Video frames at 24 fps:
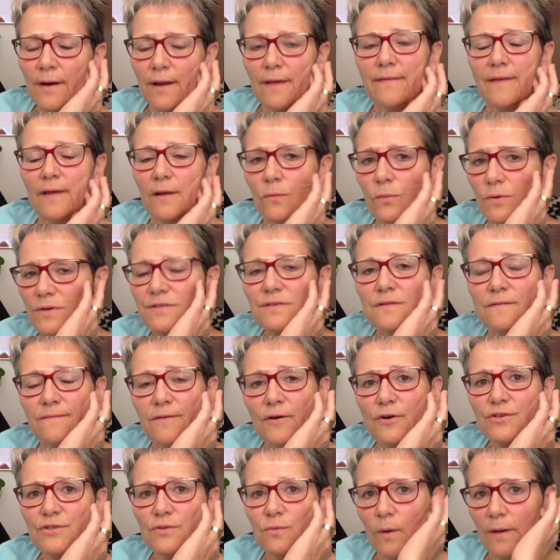one I think was the
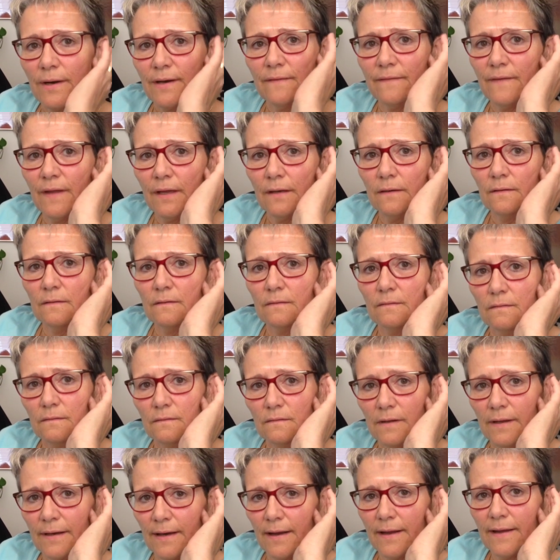first one, and then
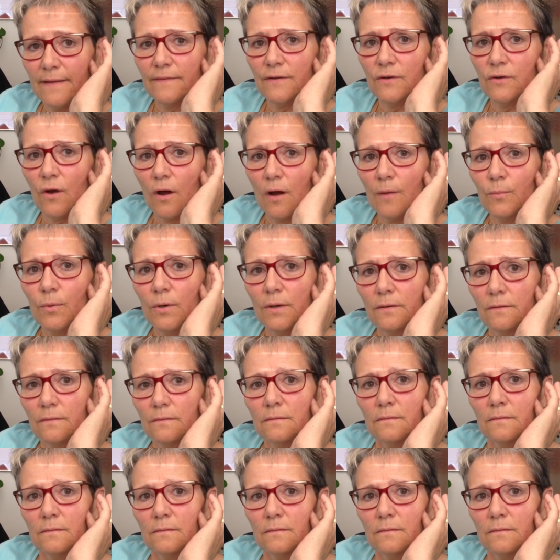then I had the top one.